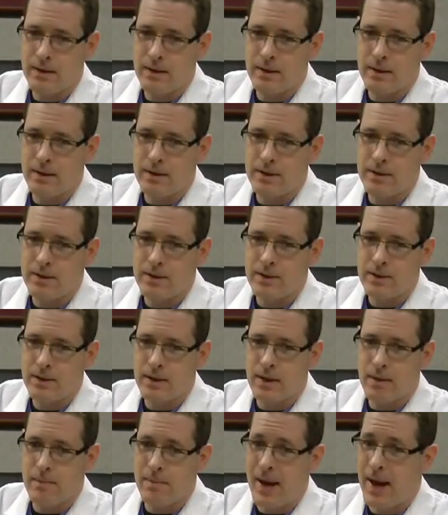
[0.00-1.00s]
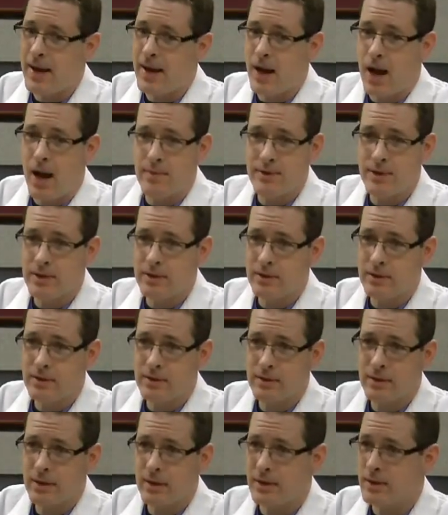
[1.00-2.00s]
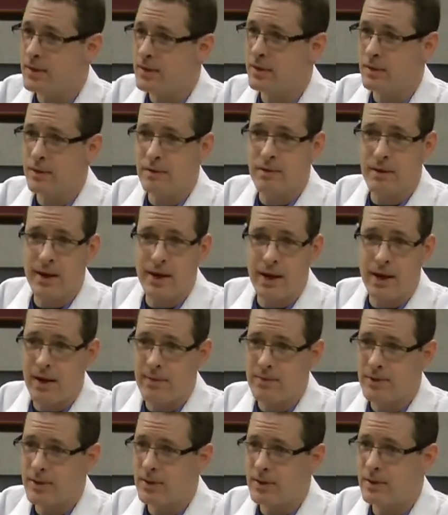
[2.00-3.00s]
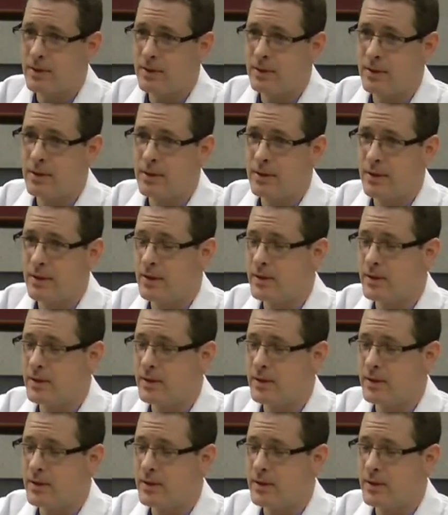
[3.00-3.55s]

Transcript: is a bad option. It's still a great option.